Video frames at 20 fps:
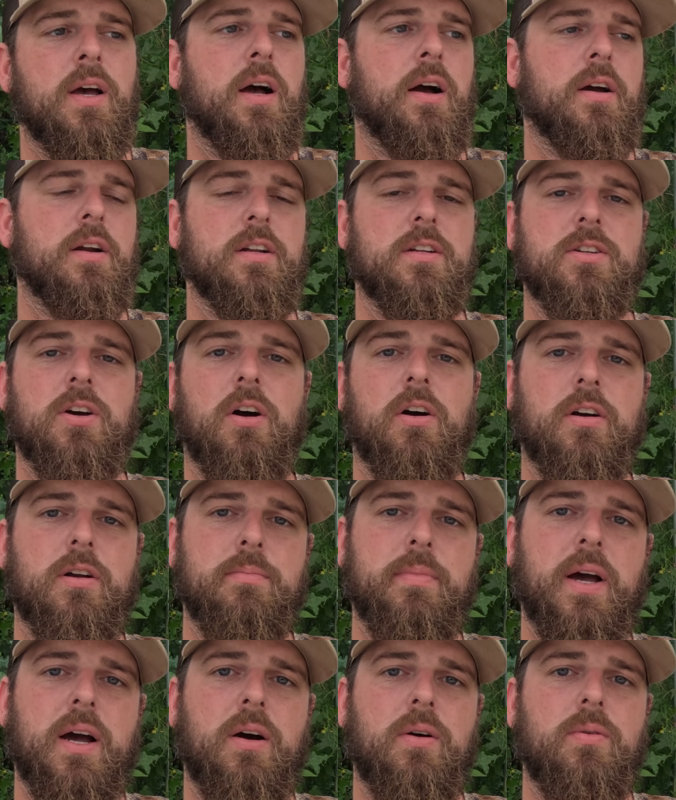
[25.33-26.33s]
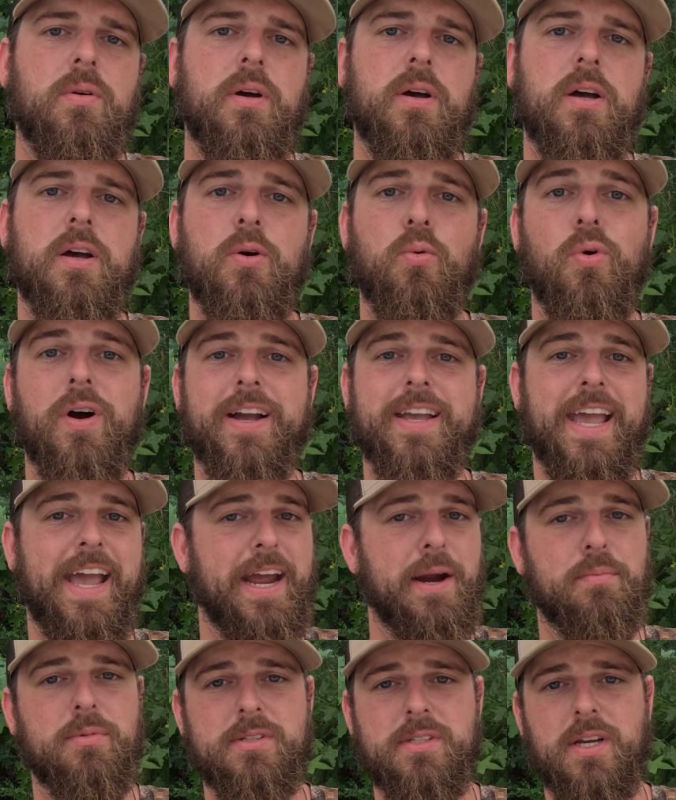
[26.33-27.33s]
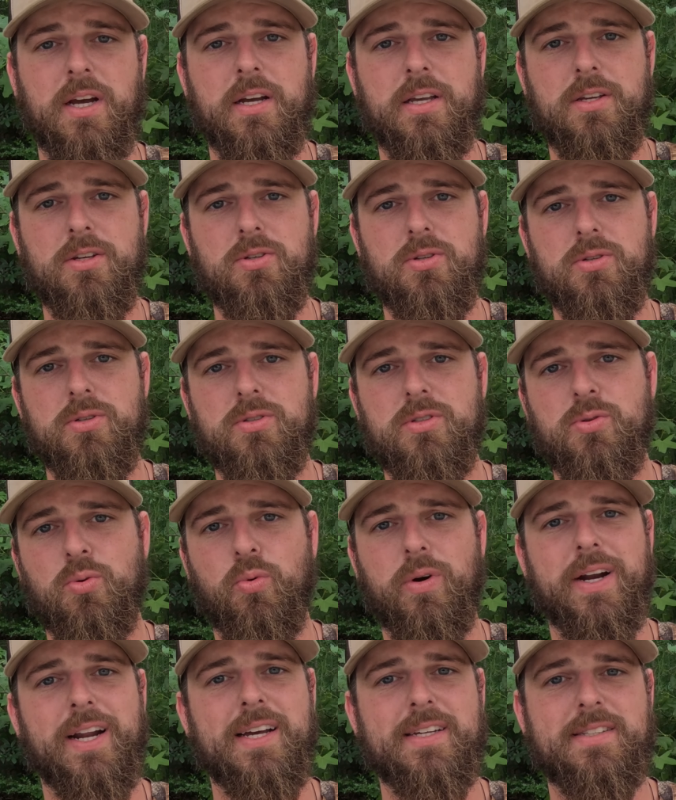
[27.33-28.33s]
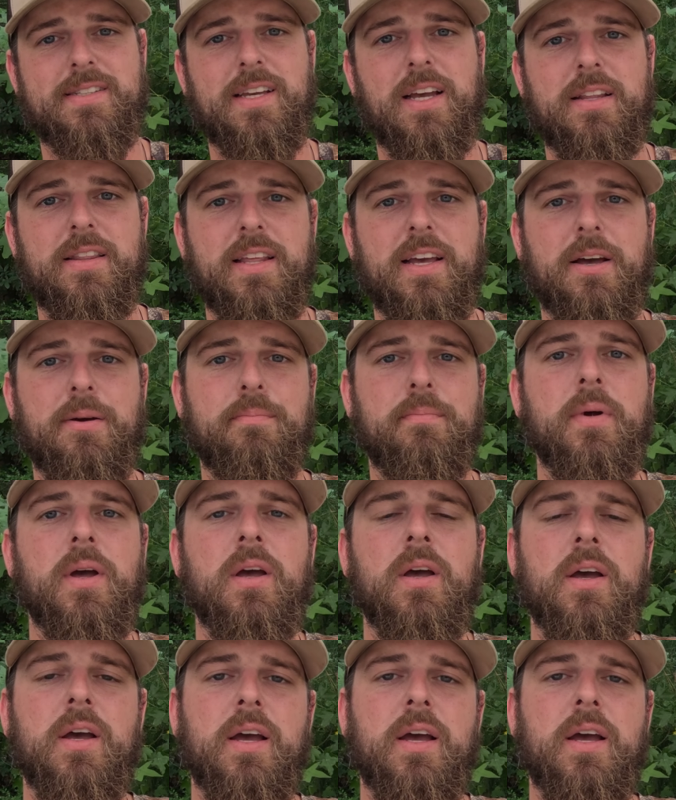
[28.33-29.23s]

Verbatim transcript: I'm gonna talk about what cameras I use, when I set them,